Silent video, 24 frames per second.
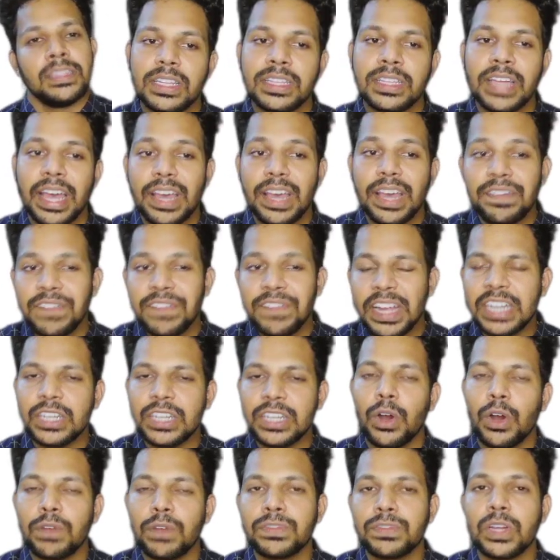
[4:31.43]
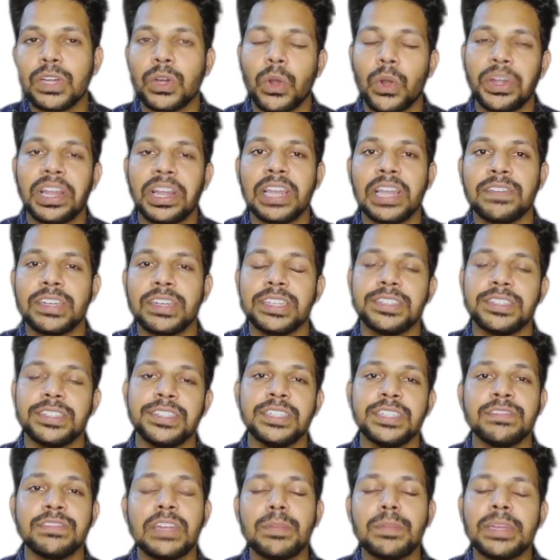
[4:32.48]
the effect of the chronic liver
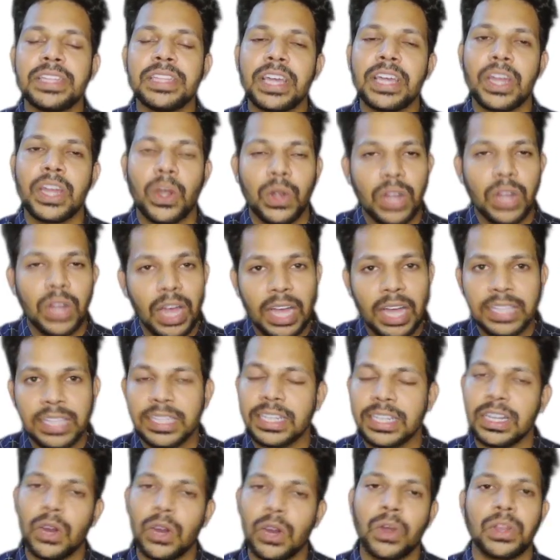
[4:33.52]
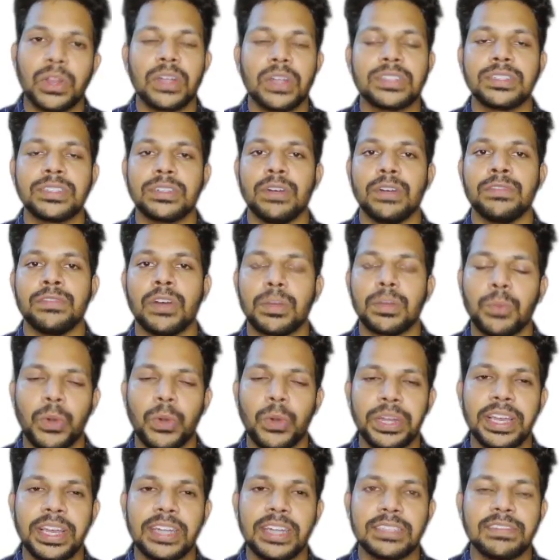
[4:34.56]
disease will be there on other organs of our
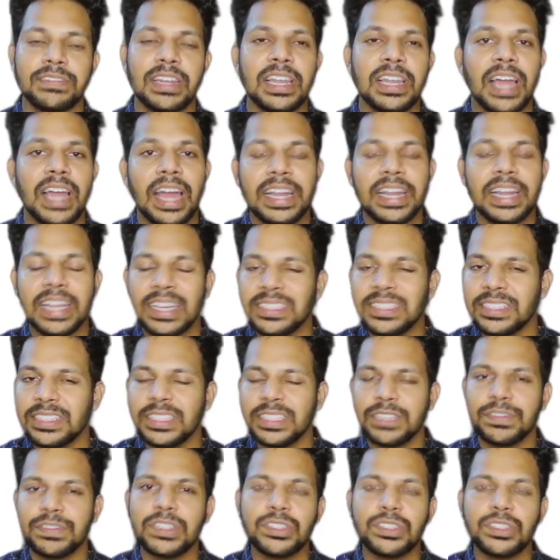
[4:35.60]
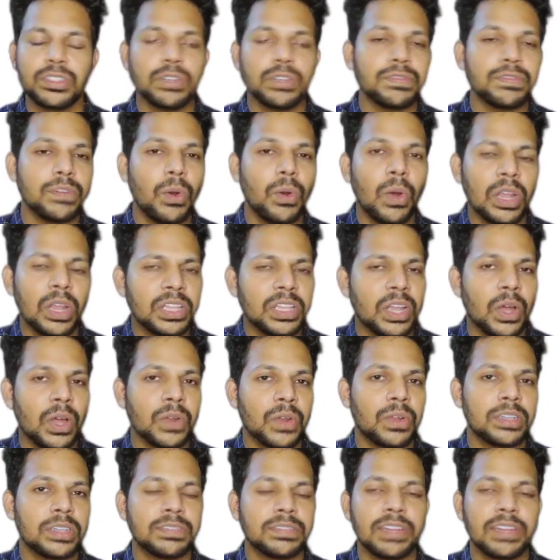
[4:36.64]
body as well, and hence the dysfunction of all other
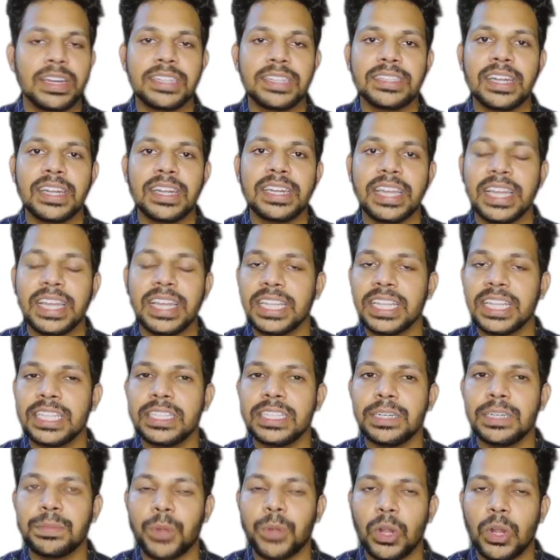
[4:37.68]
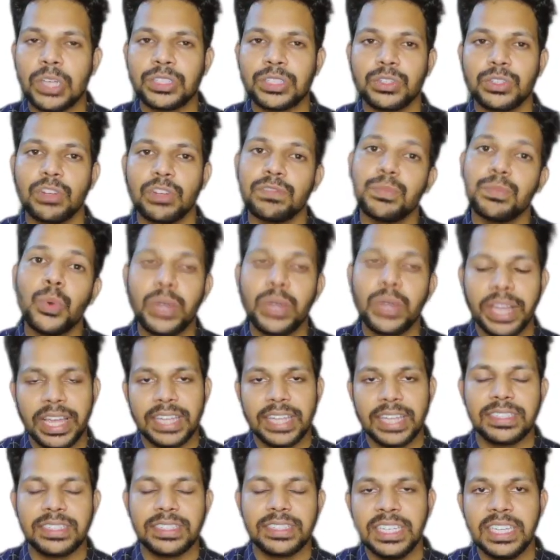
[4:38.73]
organs will result in the production of more
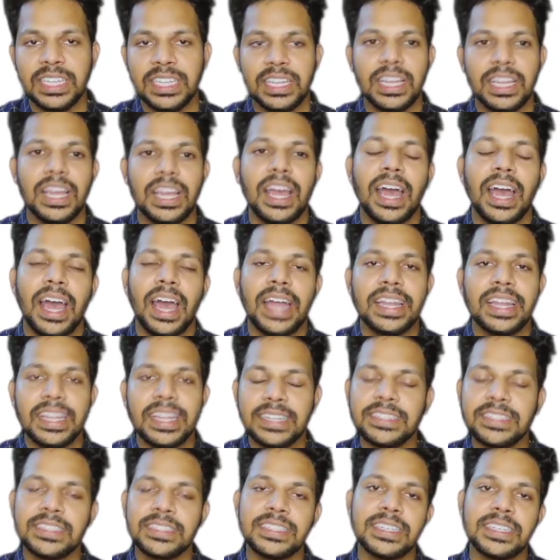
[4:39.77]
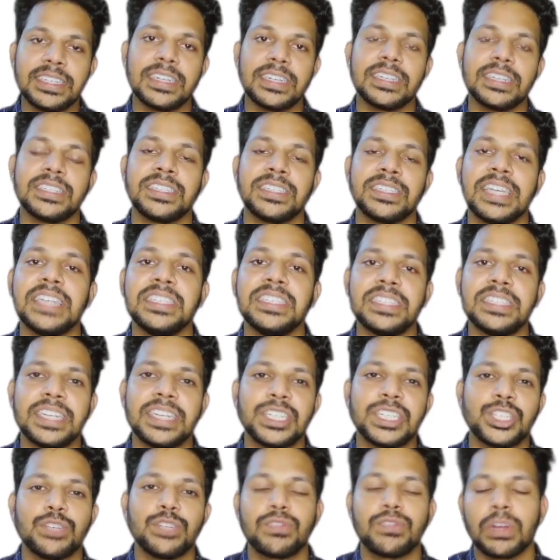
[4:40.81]
AST, and hence the change in
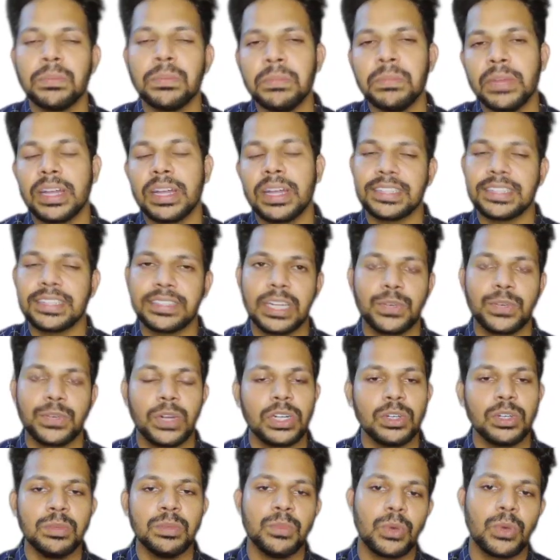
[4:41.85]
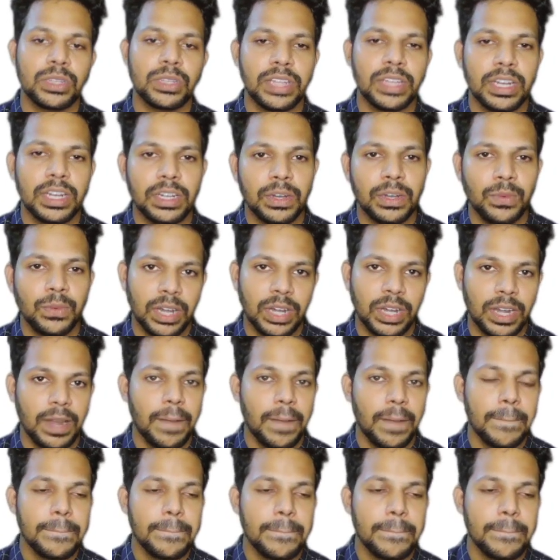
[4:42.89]
ratio from less than 1 to more than 1.